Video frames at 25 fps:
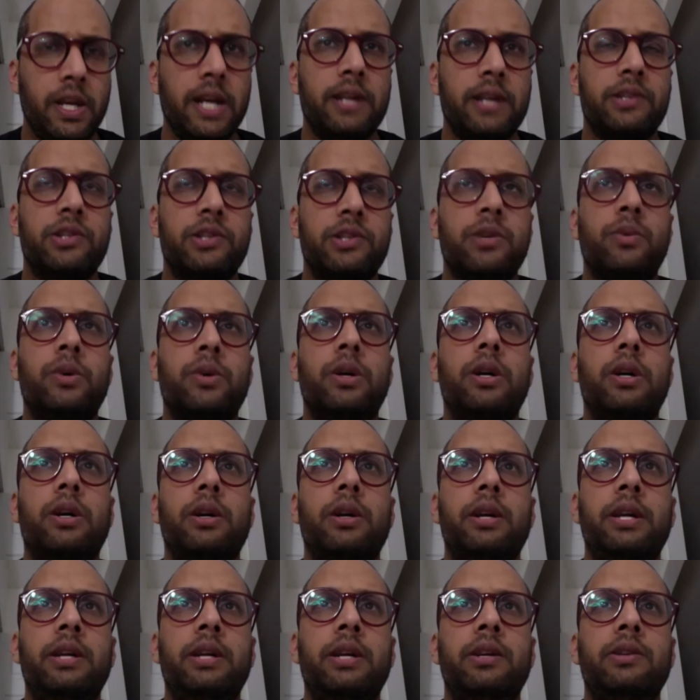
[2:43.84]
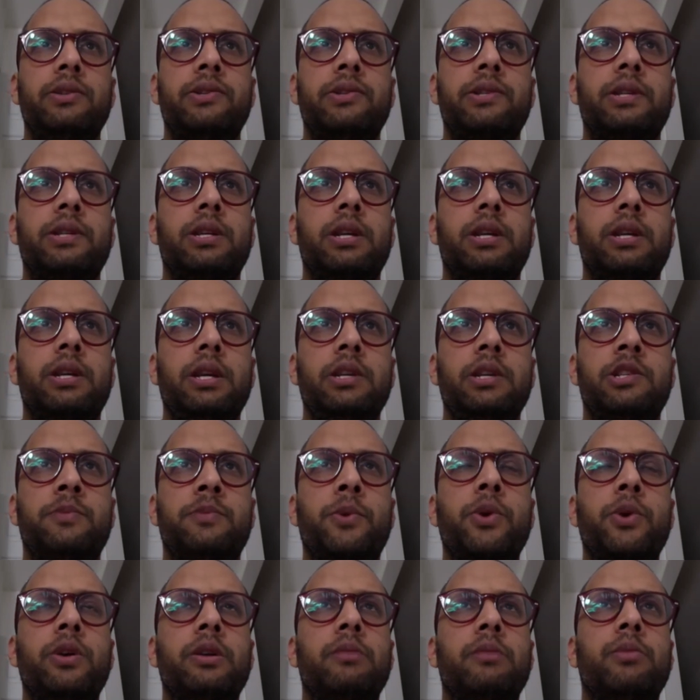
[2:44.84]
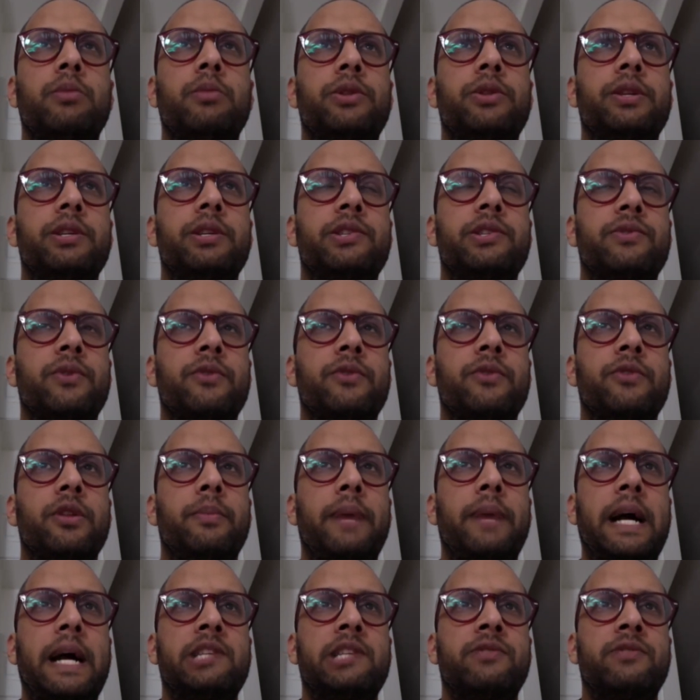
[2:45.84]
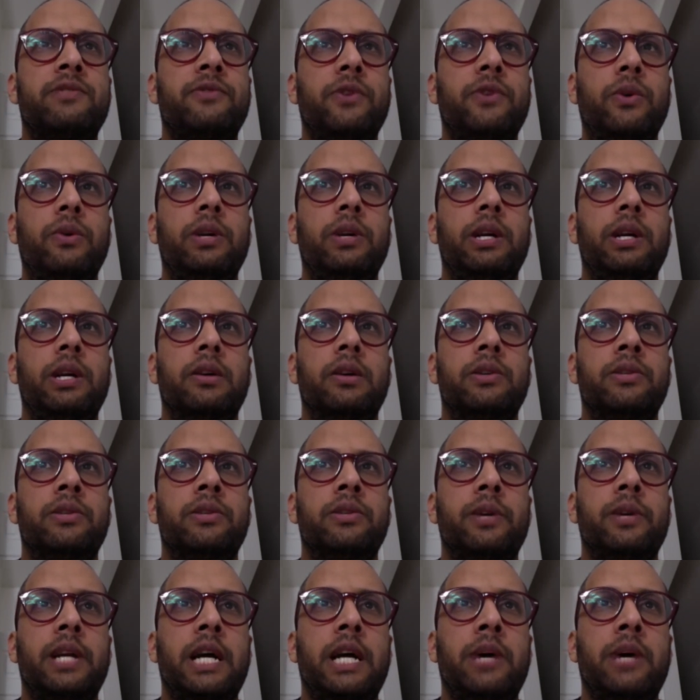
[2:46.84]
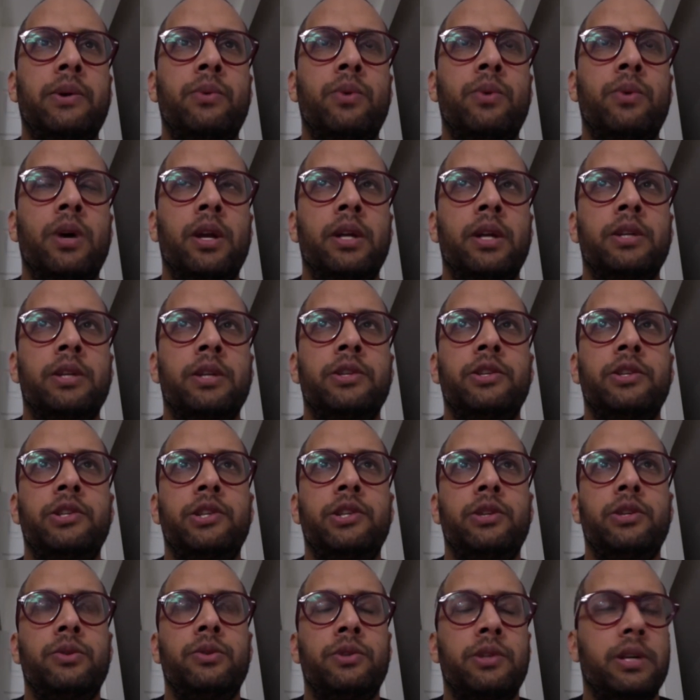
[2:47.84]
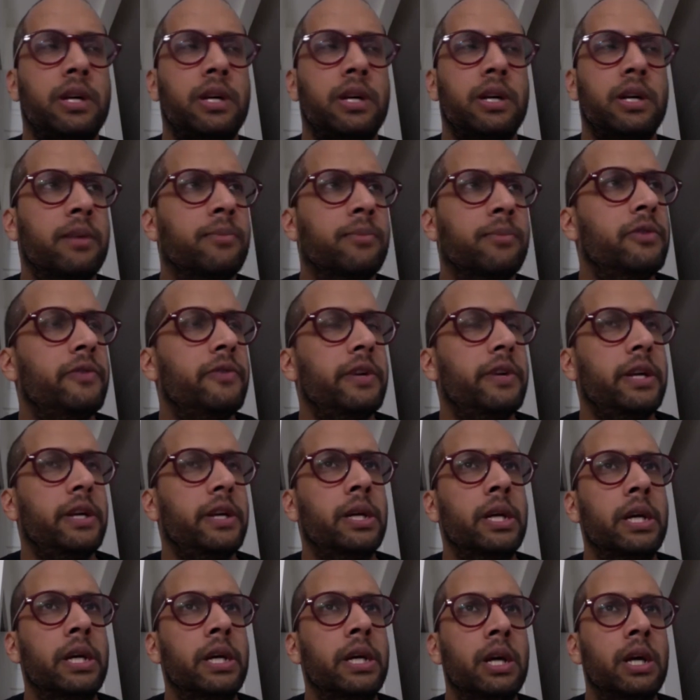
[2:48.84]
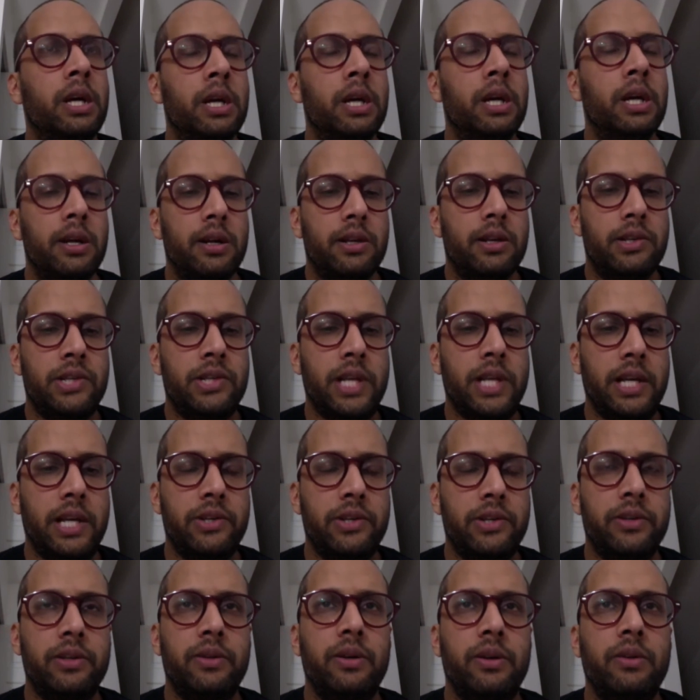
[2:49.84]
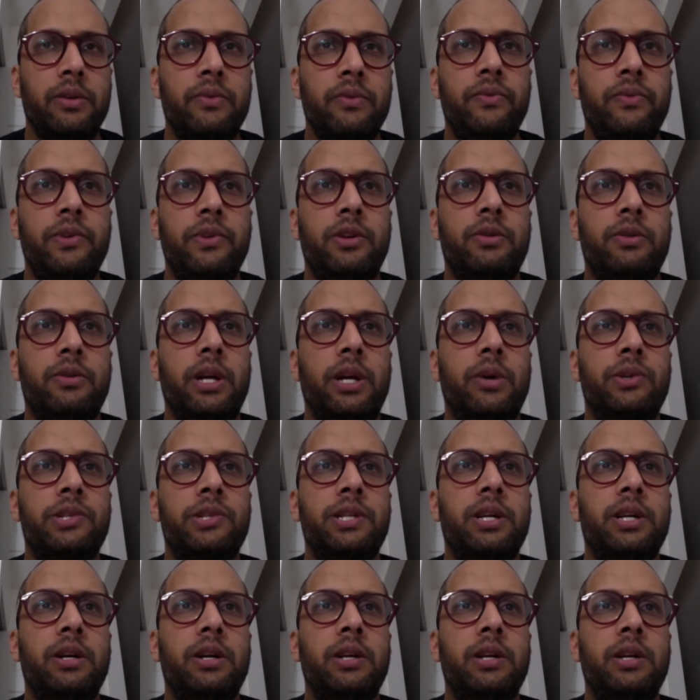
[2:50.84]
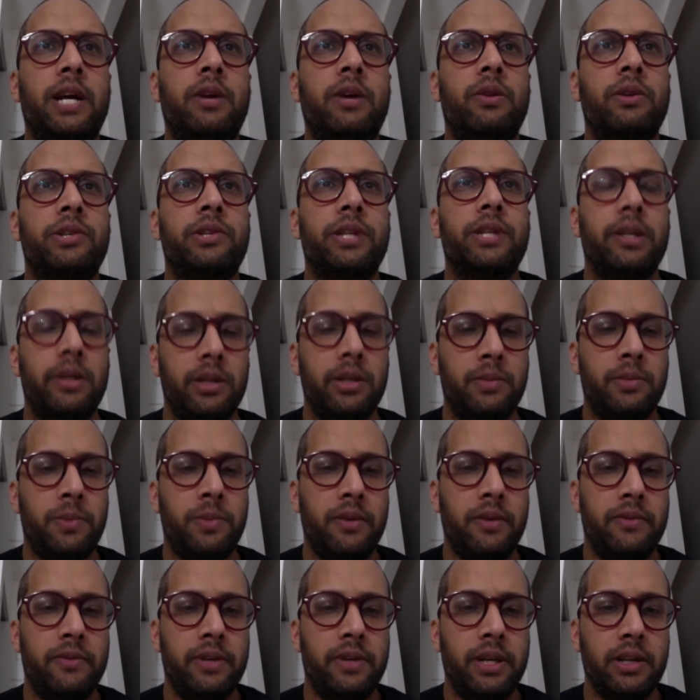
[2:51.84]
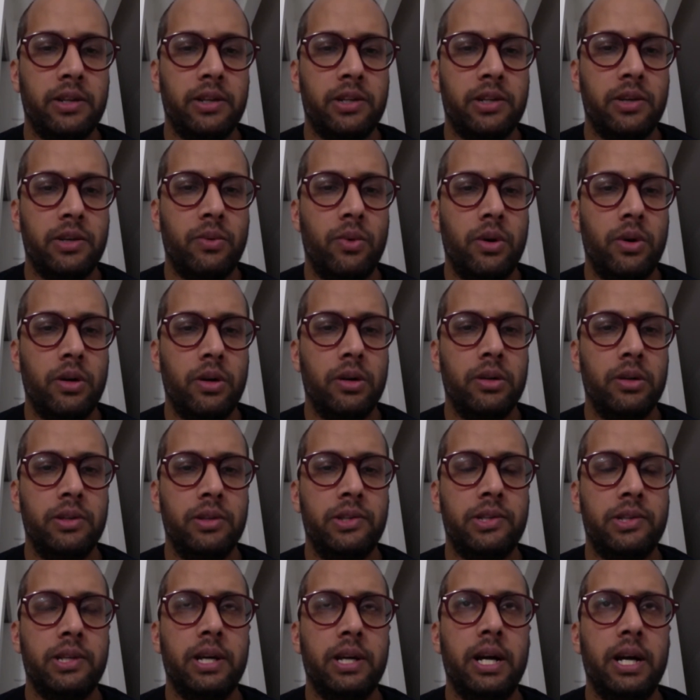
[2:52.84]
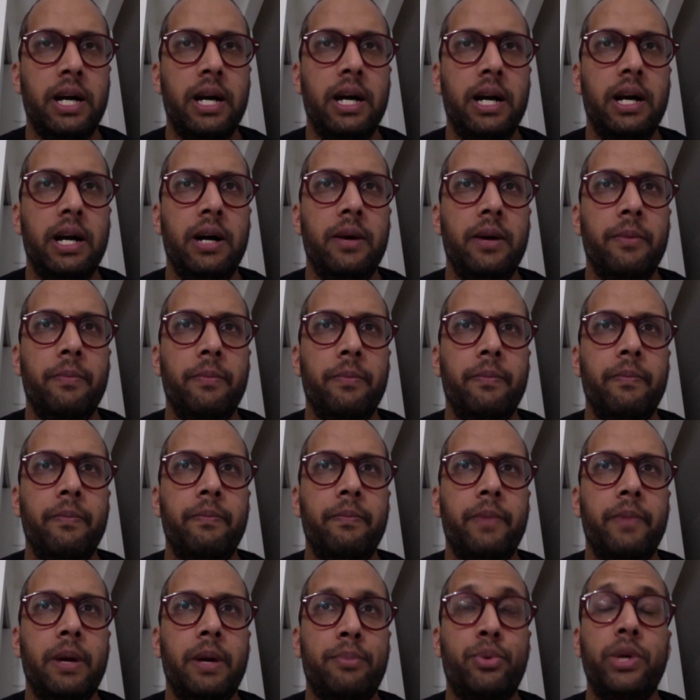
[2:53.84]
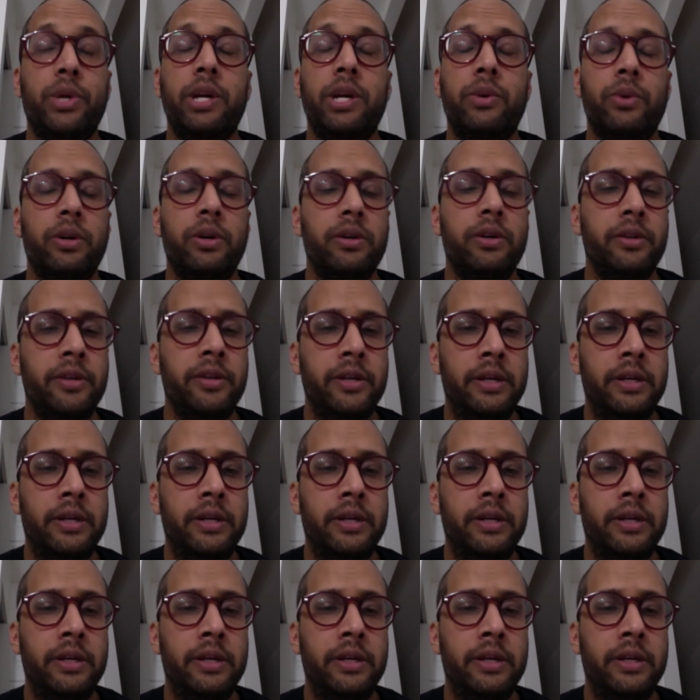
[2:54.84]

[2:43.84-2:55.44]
so where he's he's spoken about this over the past few years about how he wanted to do a movie centered around furiosa and now it looks like he's pivoting towards um, a prequel